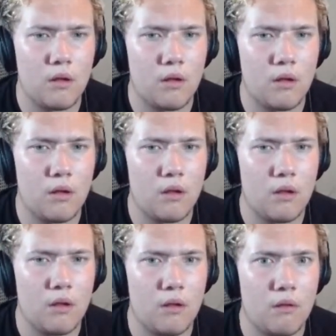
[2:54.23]

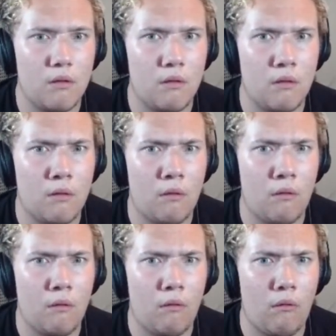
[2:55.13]

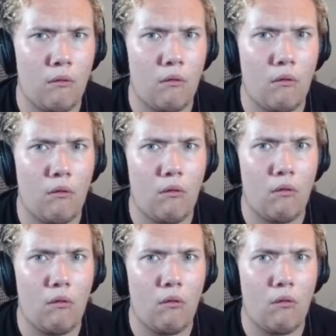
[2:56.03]

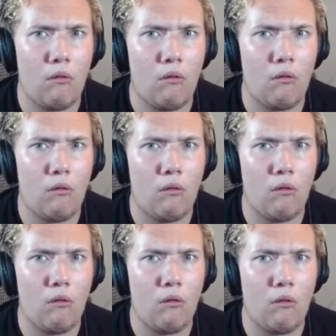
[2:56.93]

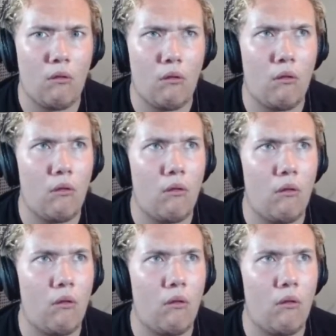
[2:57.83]
(silence)